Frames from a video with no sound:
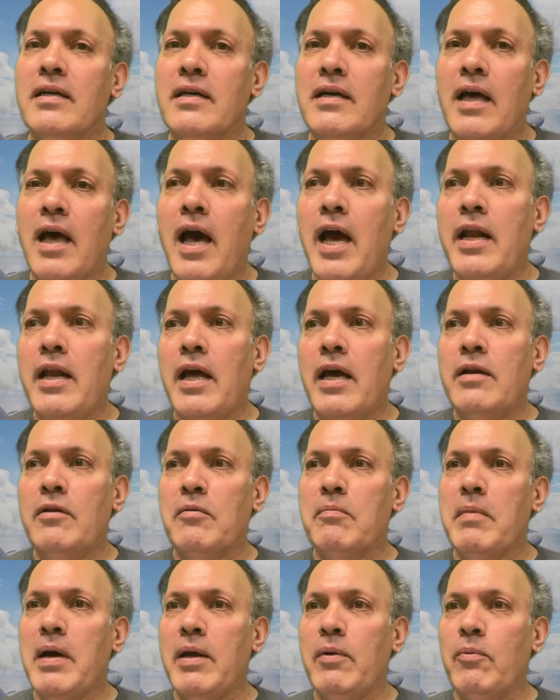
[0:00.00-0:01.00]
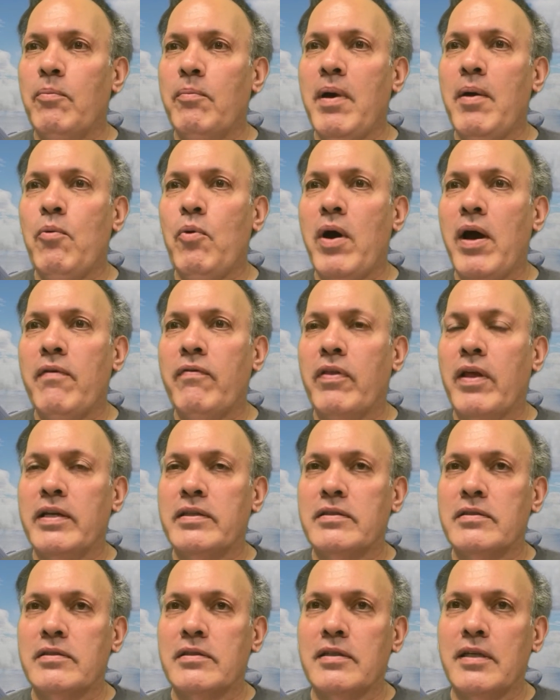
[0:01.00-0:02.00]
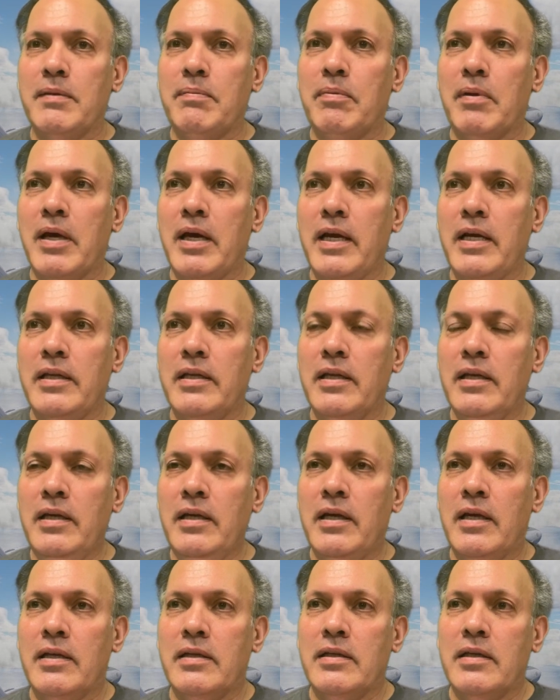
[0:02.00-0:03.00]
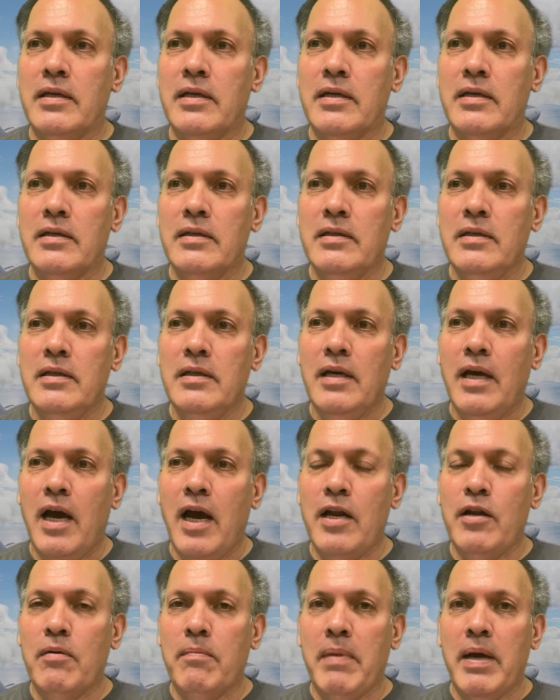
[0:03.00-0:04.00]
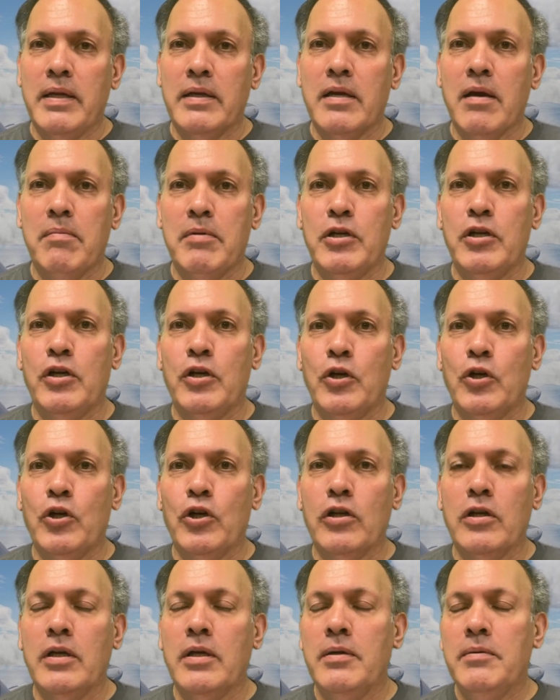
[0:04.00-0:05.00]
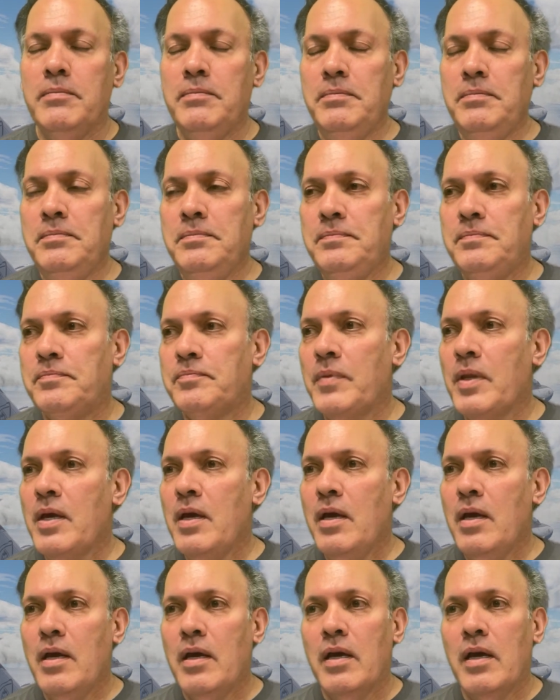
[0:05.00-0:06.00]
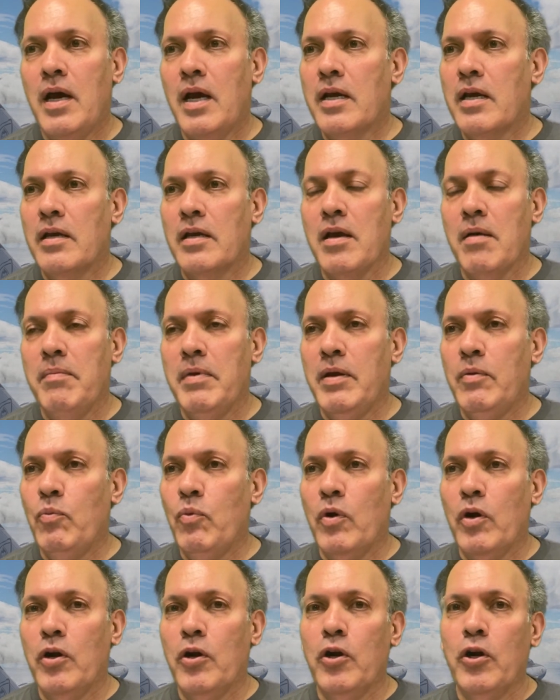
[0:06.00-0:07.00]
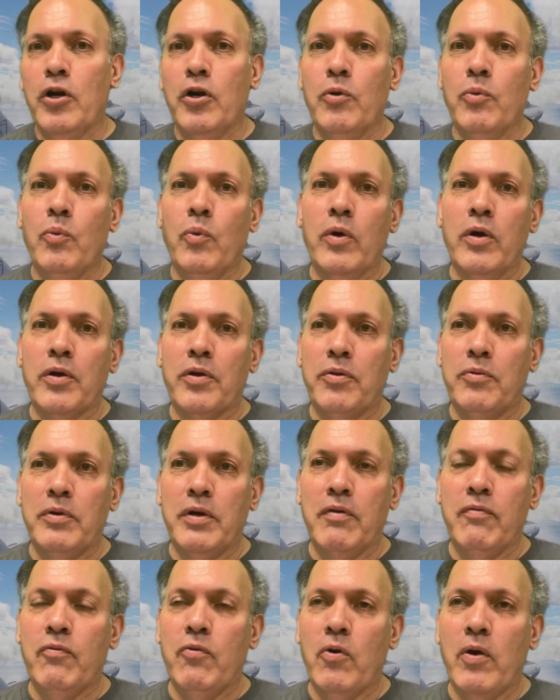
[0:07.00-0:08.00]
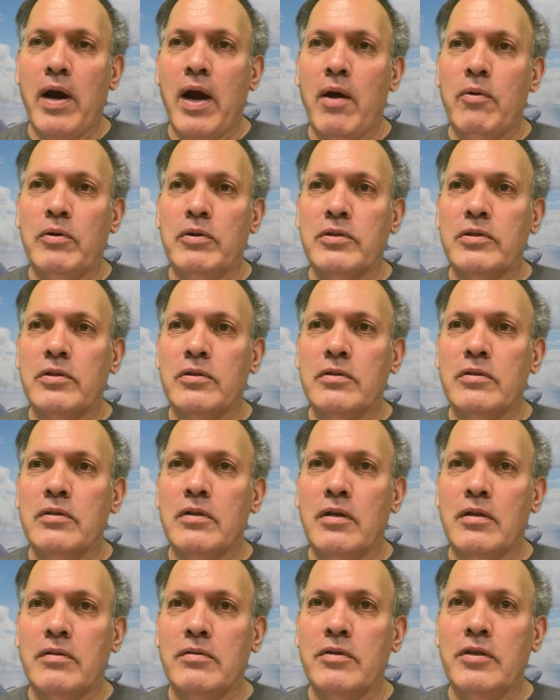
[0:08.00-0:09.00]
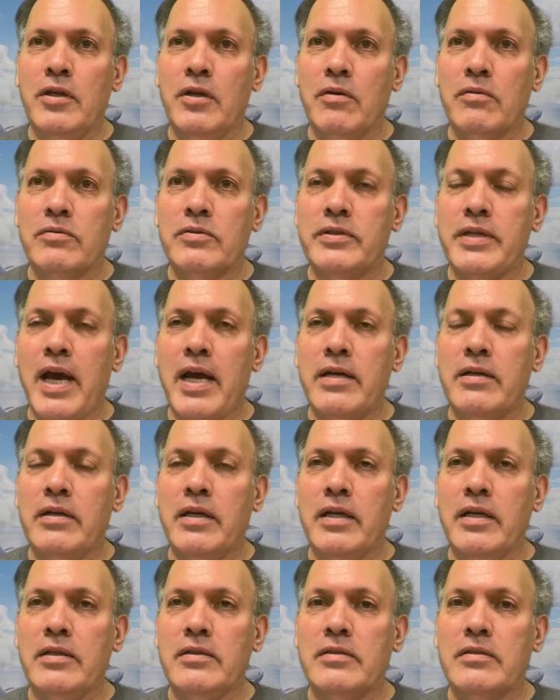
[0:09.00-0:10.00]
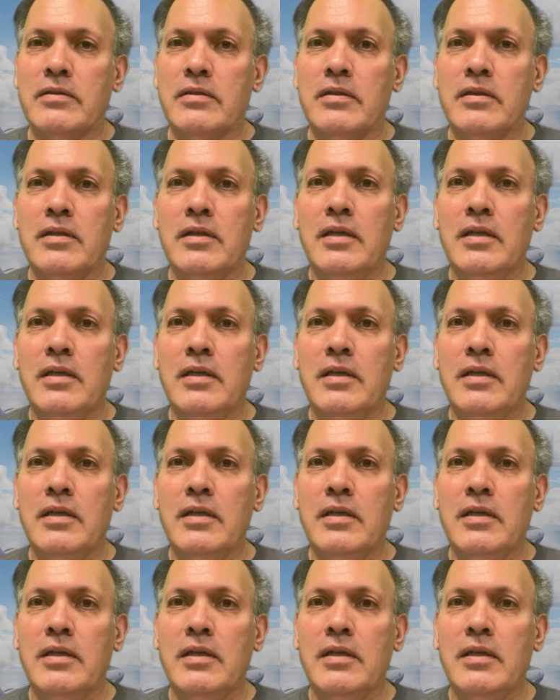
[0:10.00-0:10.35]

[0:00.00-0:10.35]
I don't mind. My wife likes to sleep late, and I don't mind coming in early. I can come in, work 3 or 4 hours on, you know, Saturdays or